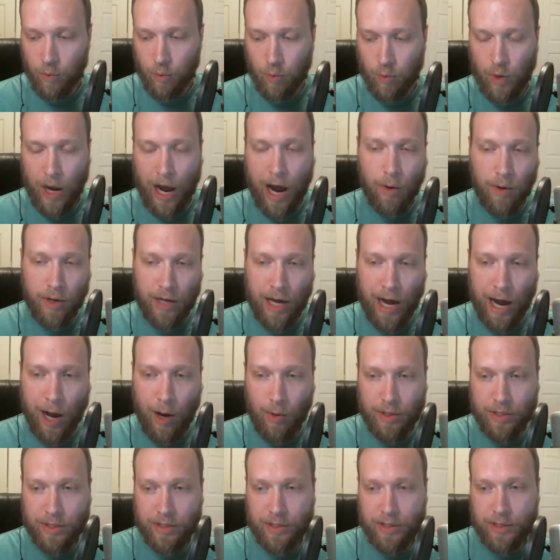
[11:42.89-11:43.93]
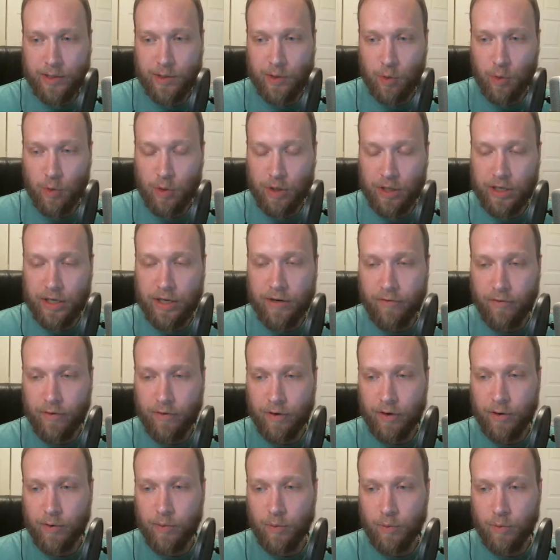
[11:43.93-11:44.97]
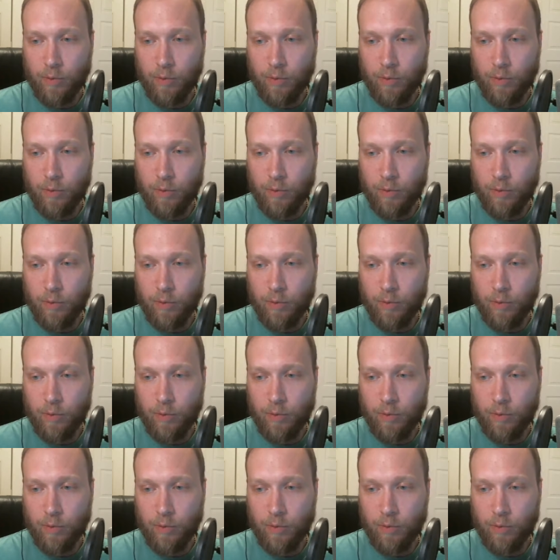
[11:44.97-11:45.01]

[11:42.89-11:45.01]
how is the story different